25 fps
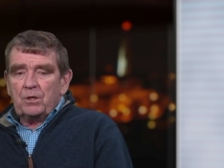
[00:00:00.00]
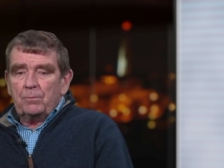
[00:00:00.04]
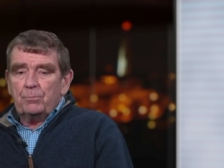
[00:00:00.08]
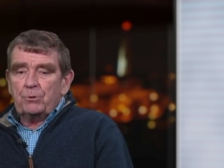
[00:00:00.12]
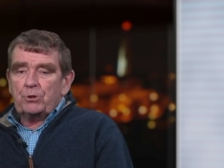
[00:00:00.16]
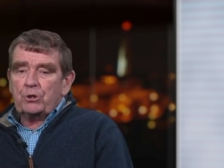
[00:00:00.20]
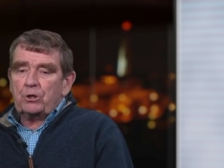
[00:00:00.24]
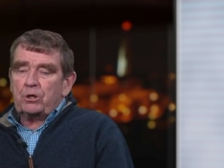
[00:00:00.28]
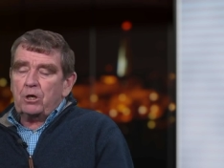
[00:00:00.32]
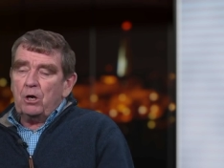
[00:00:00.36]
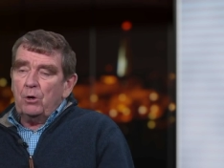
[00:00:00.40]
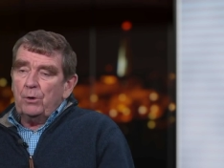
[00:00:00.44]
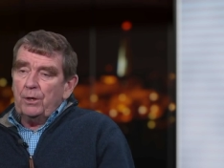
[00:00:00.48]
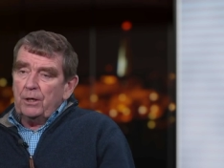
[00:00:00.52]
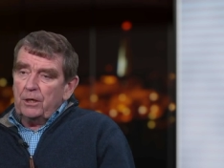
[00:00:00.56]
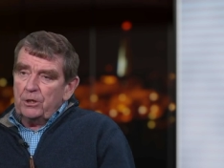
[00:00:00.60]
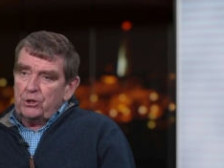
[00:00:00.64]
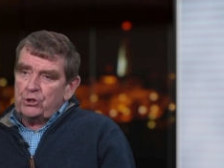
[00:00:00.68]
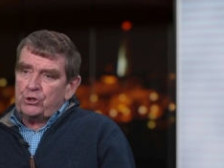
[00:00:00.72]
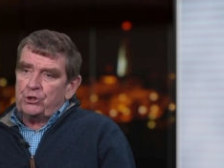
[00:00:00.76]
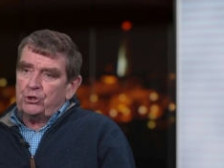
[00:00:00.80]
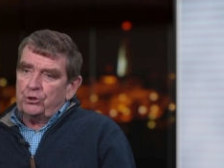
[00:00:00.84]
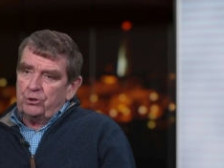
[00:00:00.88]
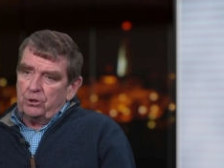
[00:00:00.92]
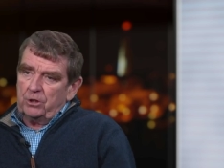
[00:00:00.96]
But the
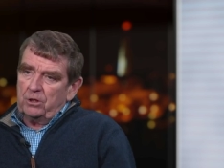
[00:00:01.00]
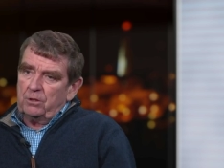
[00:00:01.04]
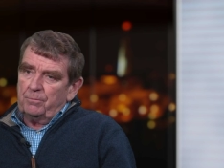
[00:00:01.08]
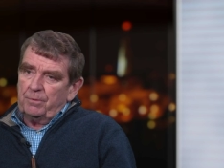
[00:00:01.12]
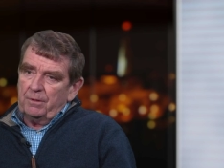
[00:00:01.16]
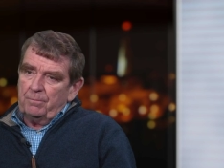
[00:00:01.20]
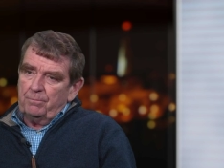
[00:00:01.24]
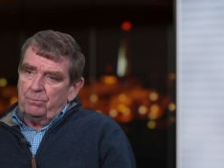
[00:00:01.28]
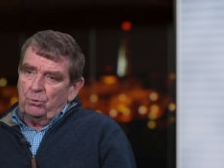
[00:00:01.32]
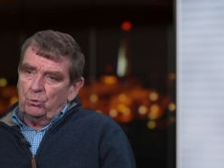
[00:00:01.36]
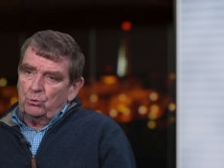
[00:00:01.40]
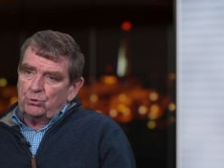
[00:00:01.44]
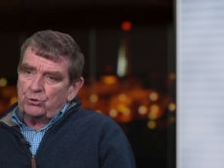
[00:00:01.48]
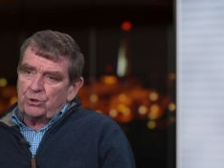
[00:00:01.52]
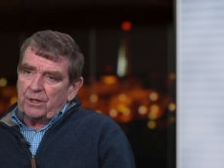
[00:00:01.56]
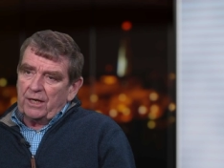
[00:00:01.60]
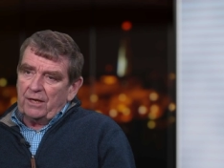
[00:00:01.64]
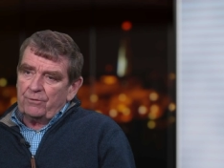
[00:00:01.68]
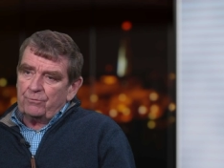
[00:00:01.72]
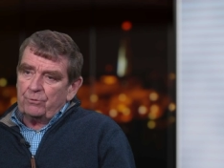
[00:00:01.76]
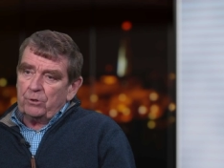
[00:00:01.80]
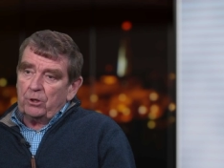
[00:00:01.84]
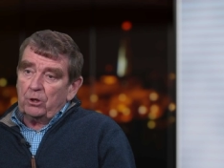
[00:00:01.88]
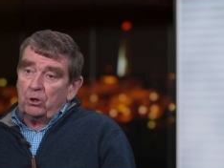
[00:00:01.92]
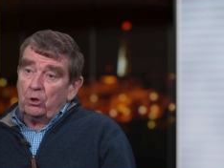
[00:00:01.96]
coalition that had been pulled
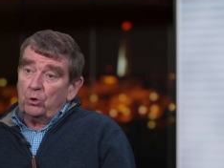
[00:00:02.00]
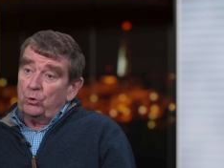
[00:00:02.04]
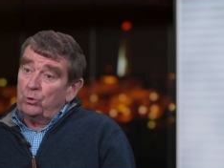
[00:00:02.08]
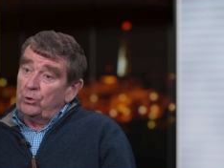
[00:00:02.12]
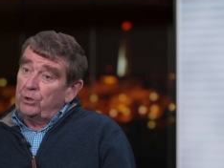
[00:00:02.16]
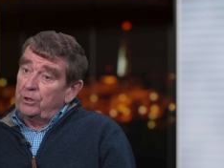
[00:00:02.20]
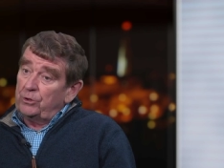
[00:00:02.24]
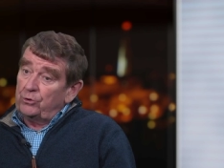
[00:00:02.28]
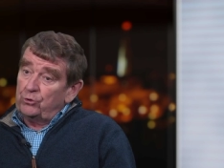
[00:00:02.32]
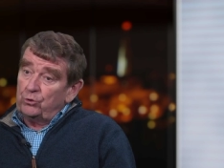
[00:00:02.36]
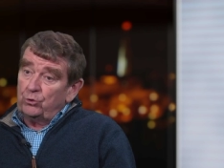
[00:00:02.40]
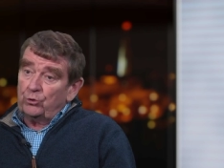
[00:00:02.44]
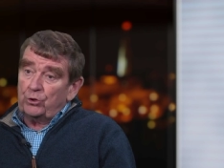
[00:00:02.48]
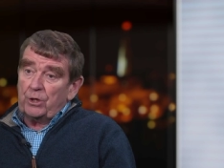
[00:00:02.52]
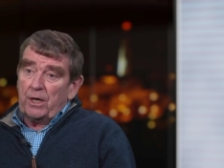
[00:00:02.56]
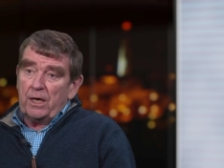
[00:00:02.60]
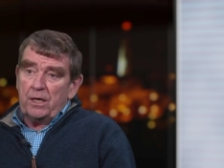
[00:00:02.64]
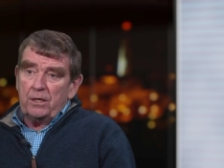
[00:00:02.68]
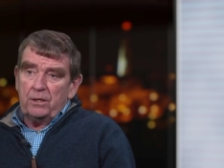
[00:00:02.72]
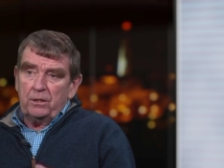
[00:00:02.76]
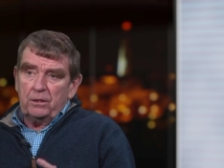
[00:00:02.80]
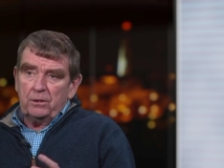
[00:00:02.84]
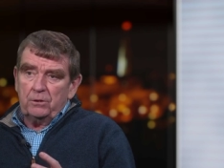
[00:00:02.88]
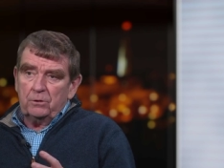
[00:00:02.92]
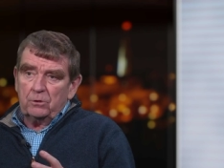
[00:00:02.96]
together included
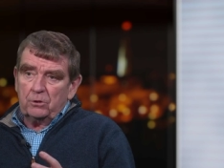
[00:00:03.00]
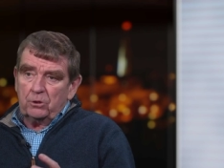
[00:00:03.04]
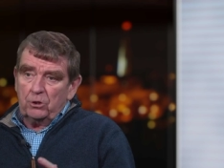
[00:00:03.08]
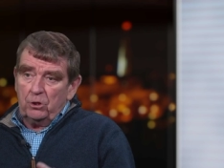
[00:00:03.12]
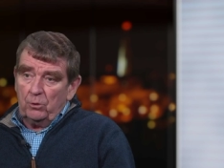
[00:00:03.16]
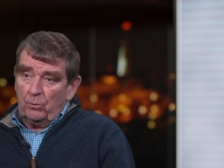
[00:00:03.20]
Jordanian,